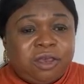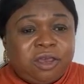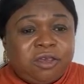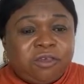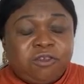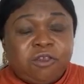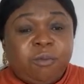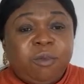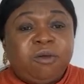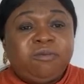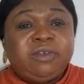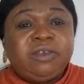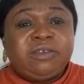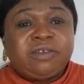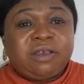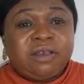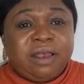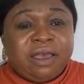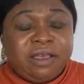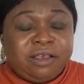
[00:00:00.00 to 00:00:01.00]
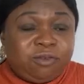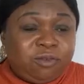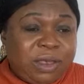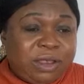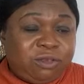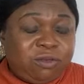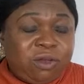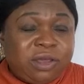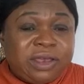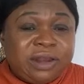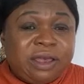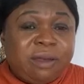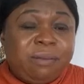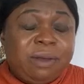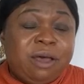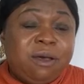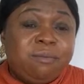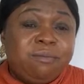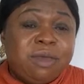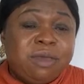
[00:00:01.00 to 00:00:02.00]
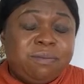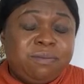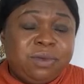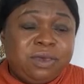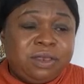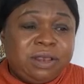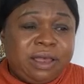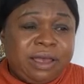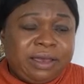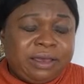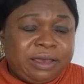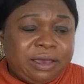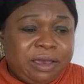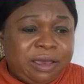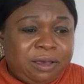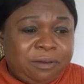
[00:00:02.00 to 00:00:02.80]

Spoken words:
Some of these clients we are talking about may be like